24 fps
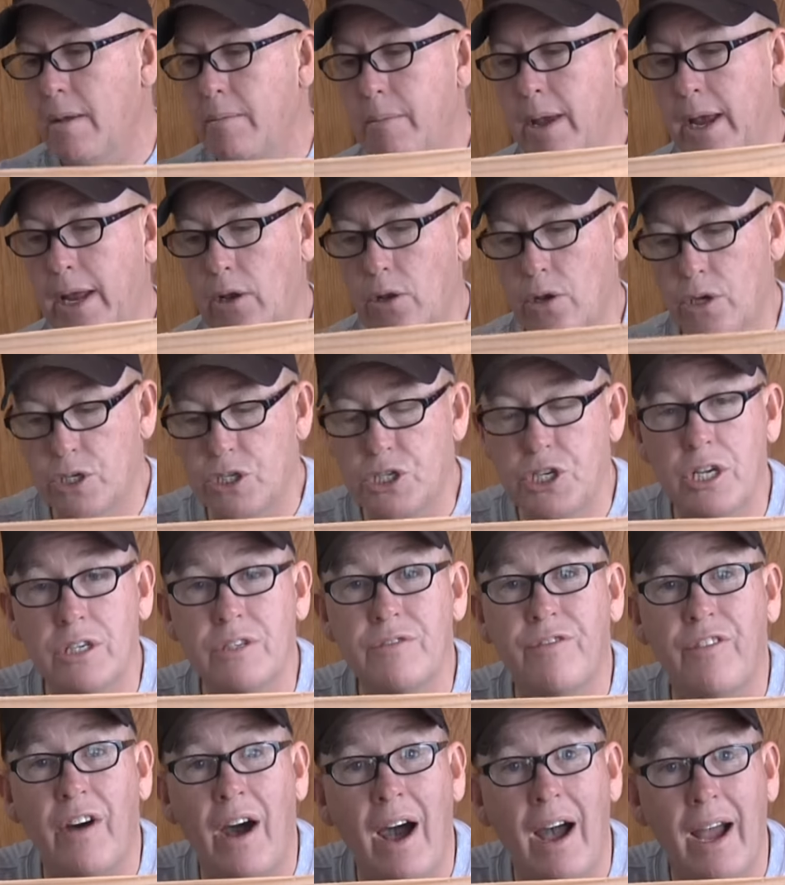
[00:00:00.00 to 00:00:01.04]
may look
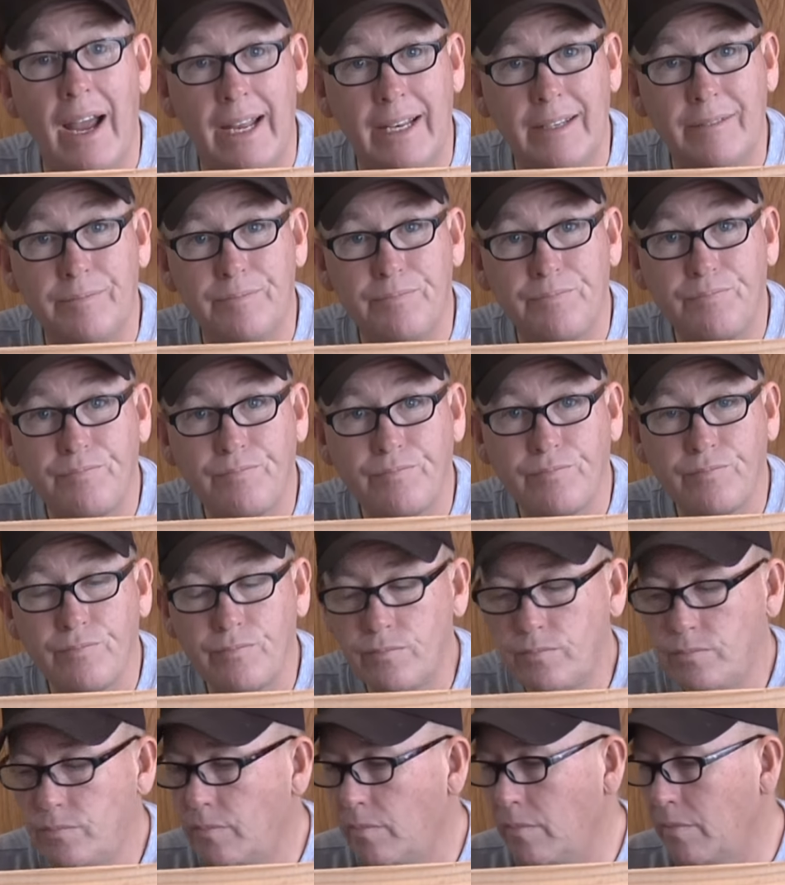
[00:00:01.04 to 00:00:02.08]
just fine,
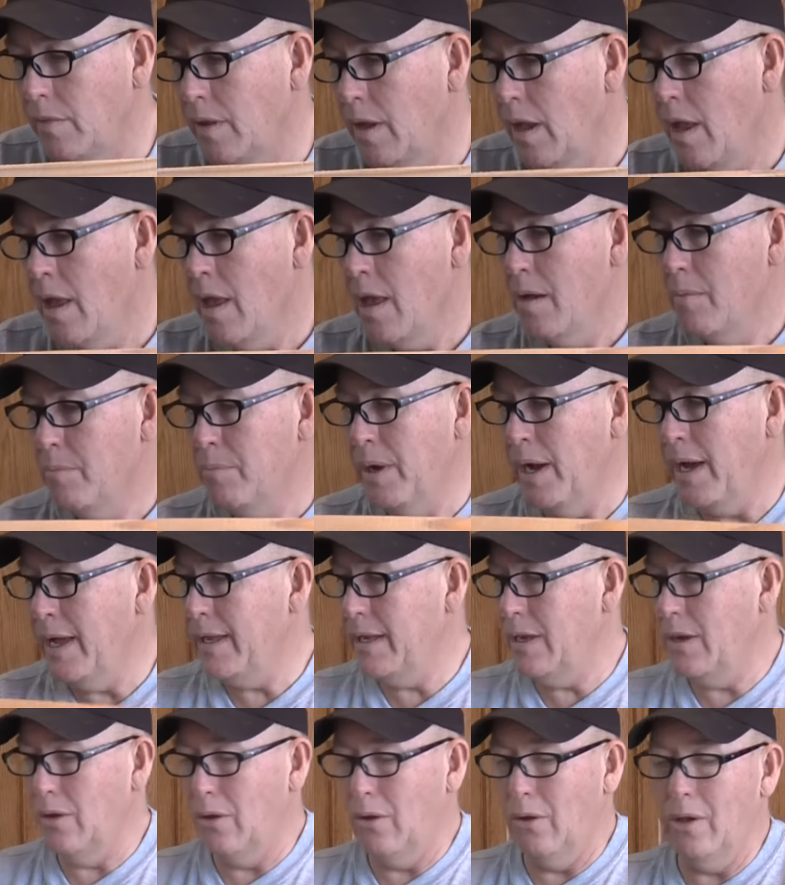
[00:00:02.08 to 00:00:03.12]

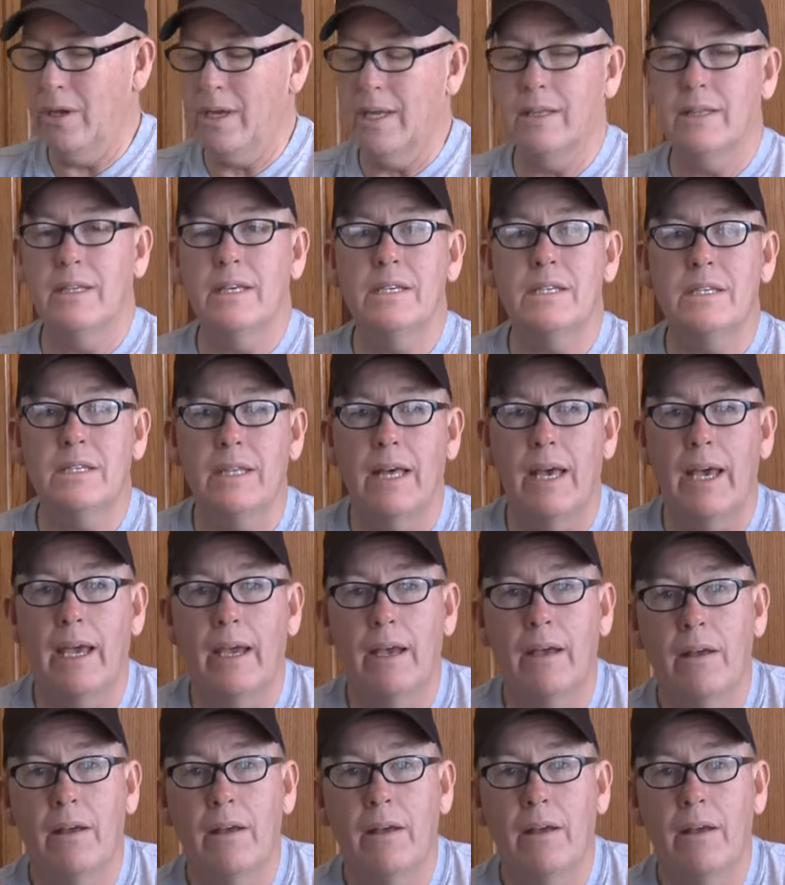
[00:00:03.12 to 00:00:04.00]
but look at this thing.